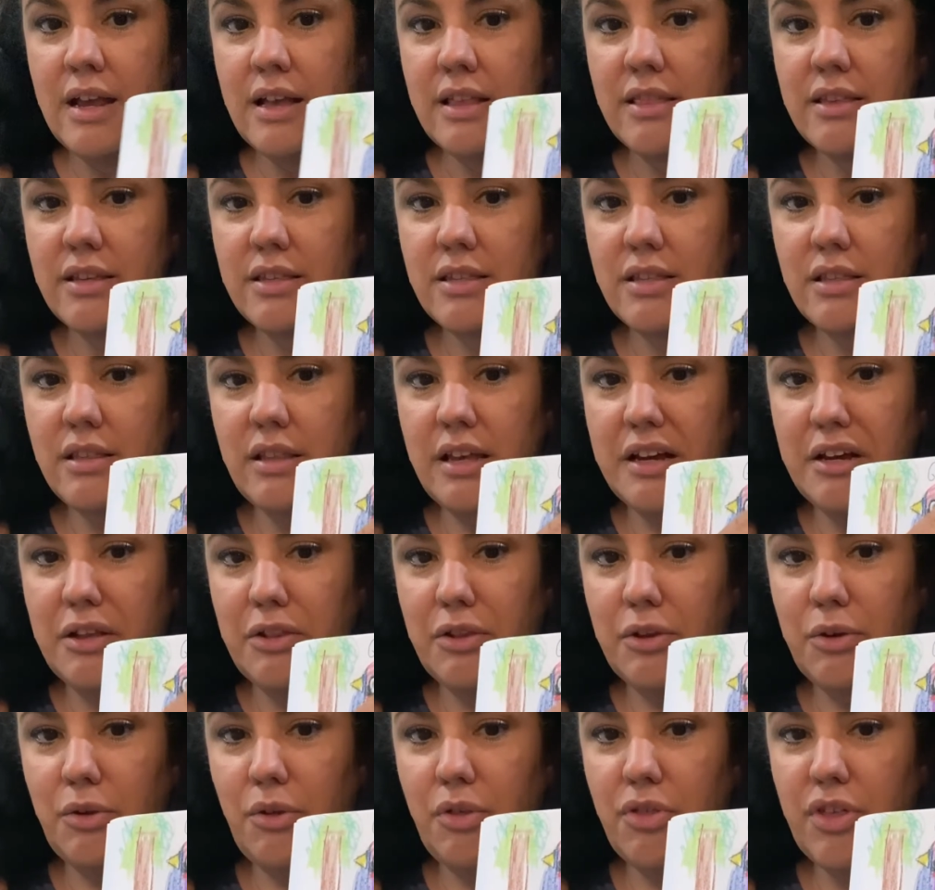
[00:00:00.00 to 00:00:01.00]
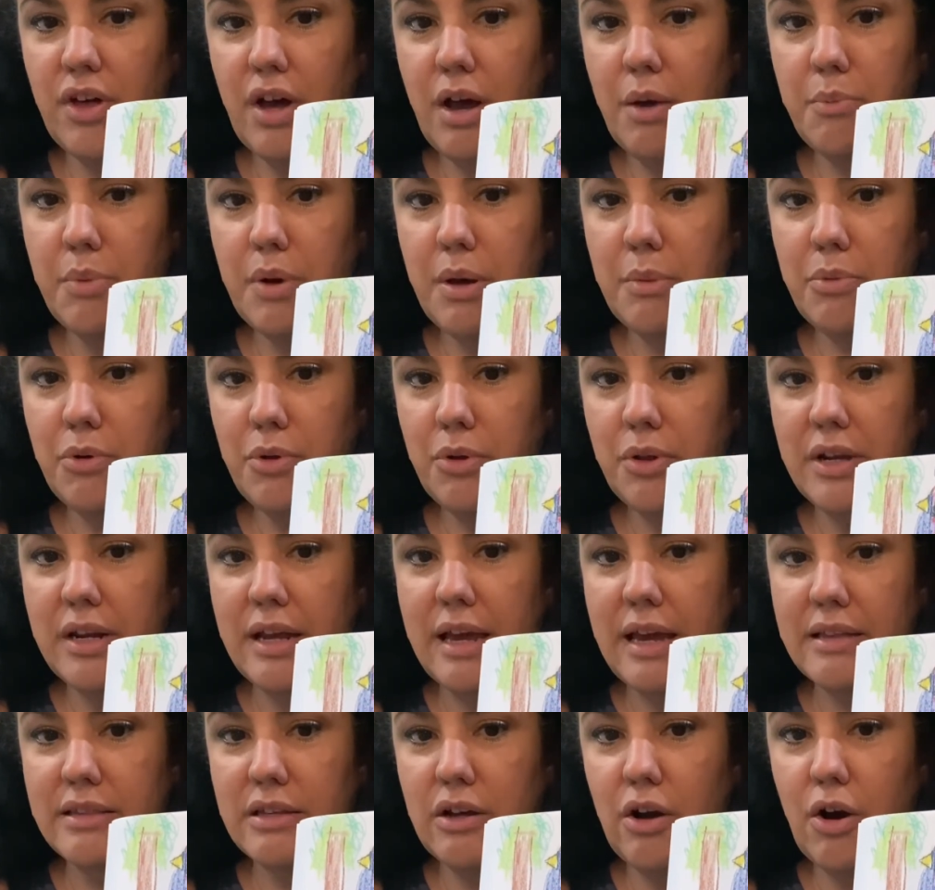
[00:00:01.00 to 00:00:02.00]
This is like a little thought bubble, and it
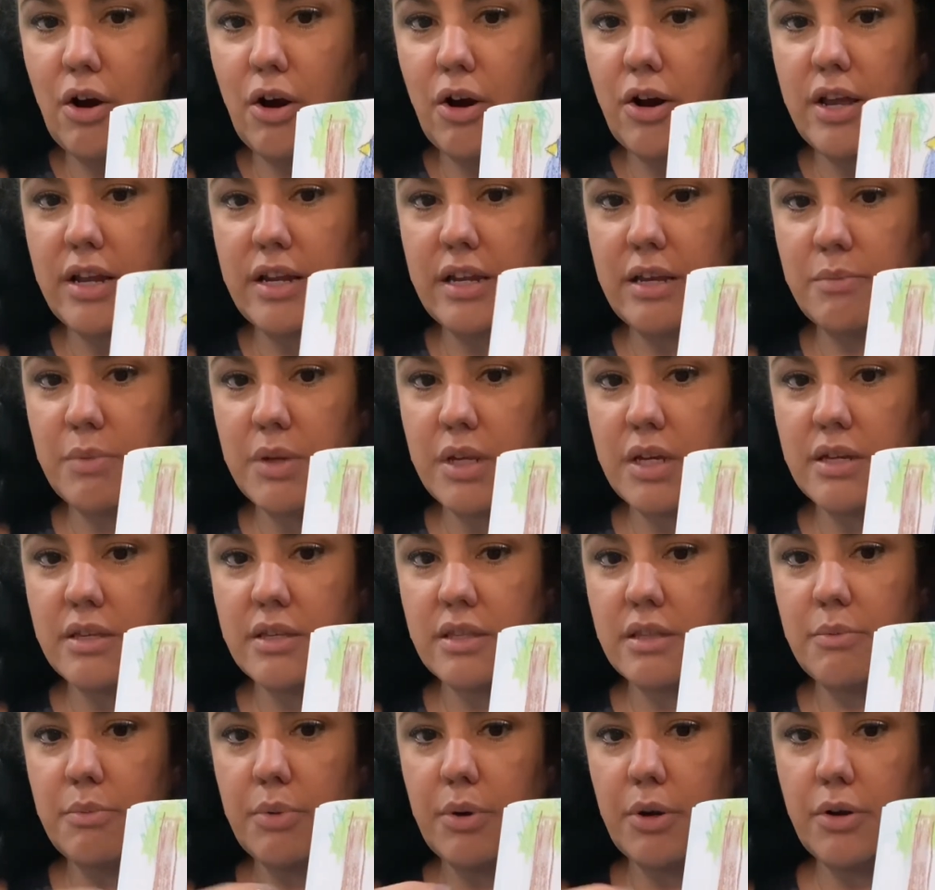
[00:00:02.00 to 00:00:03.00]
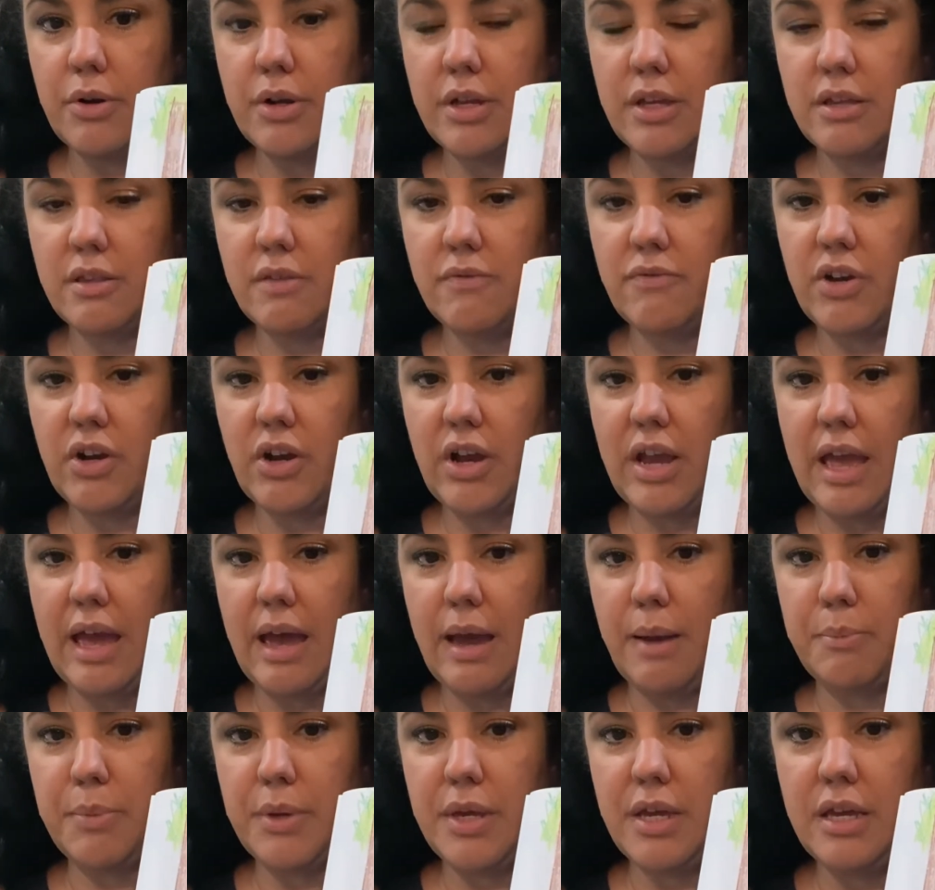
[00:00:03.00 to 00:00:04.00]
has a heart in it because the bird is very
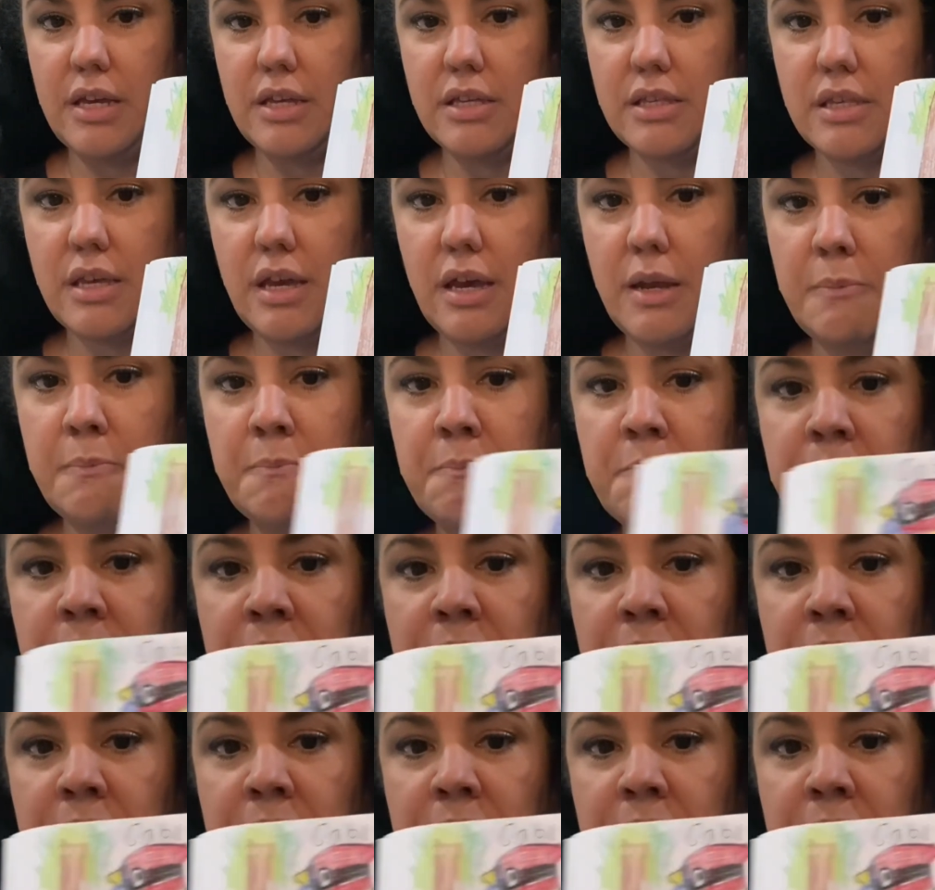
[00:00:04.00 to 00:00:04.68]
happy, he said.